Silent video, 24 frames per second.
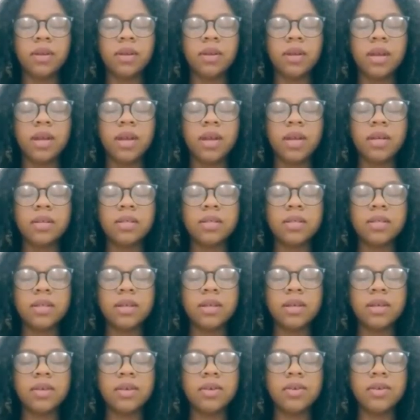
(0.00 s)
And
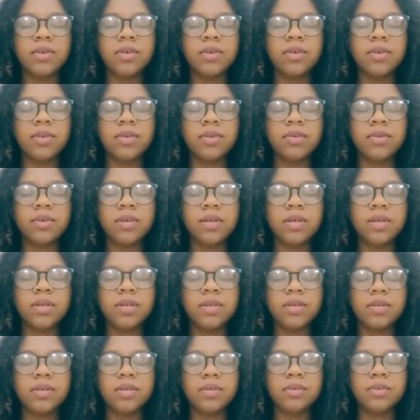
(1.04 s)
exhale,
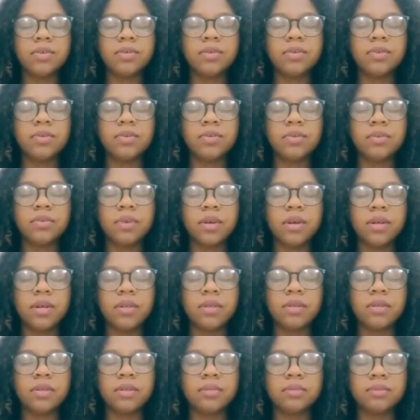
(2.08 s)
three, two,
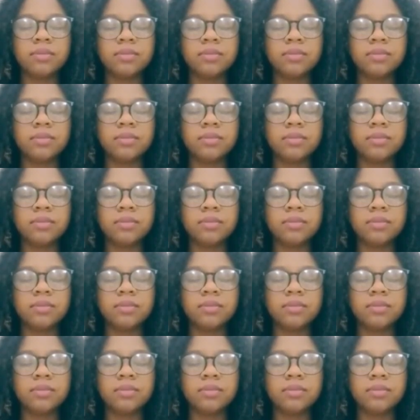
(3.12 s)
one.